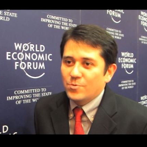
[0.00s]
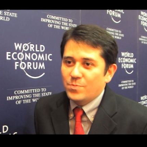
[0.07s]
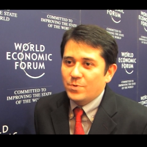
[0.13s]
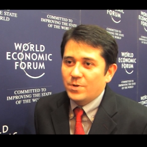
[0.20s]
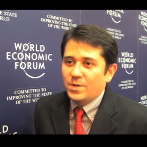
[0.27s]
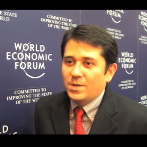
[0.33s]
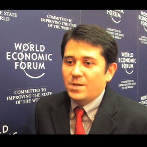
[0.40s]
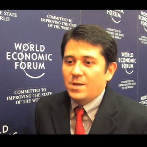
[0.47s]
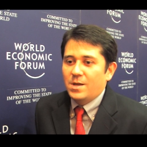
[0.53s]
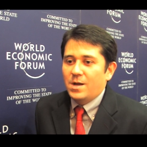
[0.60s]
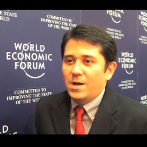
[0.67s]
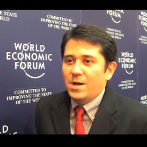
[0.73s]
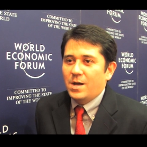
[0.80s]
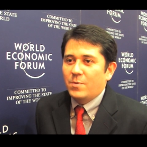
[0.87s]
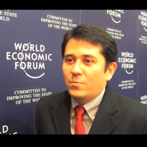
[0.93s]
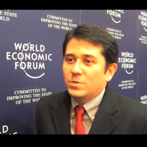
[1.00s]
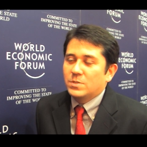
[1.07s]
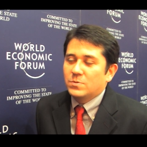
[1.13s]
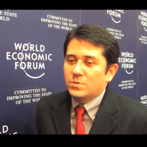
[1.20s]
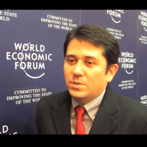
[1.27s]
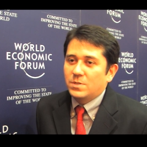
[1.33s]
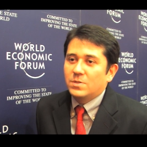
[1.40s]
group, which
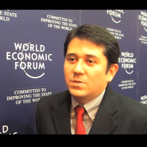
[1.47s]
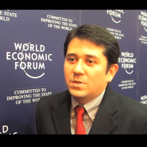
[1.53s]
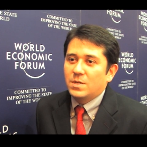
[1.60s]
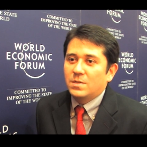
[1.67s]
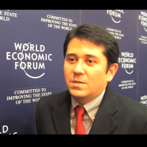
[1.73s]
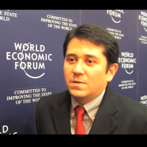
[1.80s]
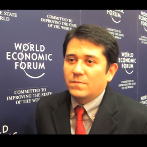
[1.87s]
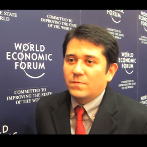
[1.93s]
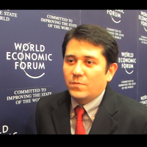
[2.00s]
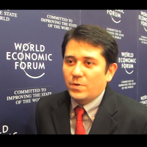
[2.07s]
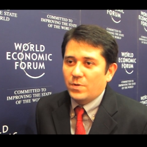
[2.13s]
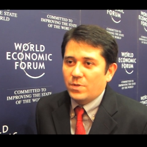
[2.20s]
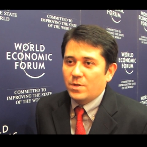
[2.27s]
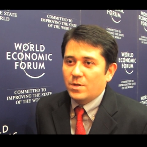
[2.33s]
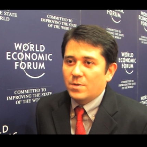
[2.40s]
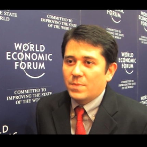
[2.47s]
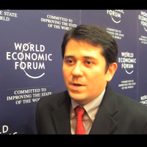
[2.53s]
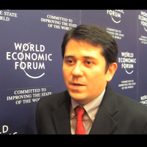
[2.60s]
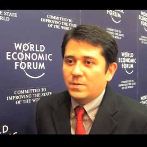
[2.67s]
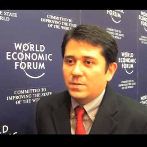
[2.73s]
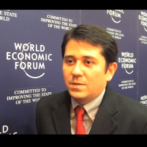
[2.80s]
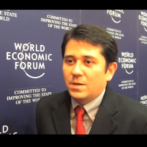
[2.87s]
is really distinctive when you think
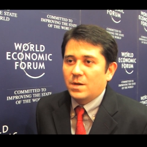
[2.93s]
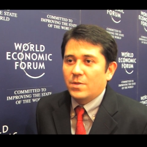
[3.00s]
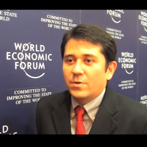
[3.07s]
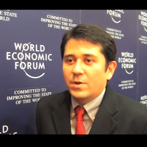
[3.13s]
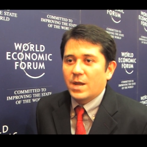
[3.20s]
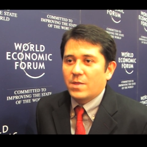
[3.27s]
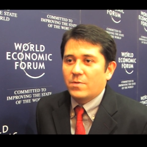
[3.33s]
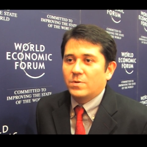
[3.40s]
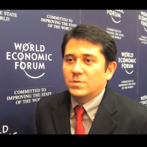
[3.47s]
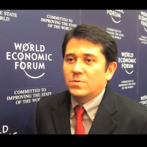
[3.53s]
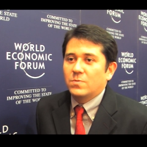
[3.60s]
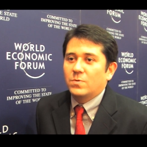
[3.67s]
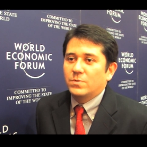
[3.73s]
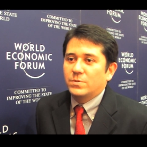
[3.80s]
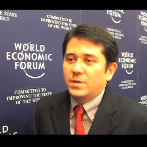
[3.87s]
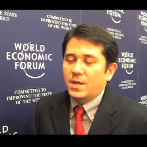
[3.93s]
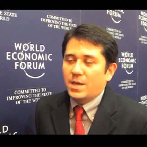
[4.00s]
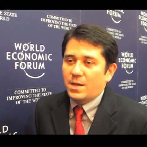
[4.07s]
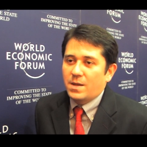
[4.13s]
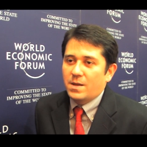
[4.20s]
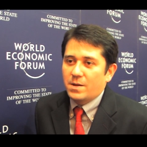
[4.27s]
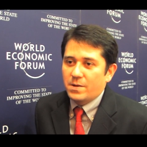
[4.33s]
about other gatherings in the world
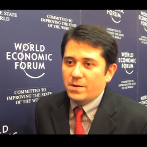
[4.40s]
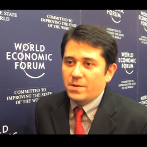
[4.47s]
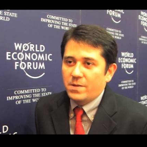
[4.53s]
today.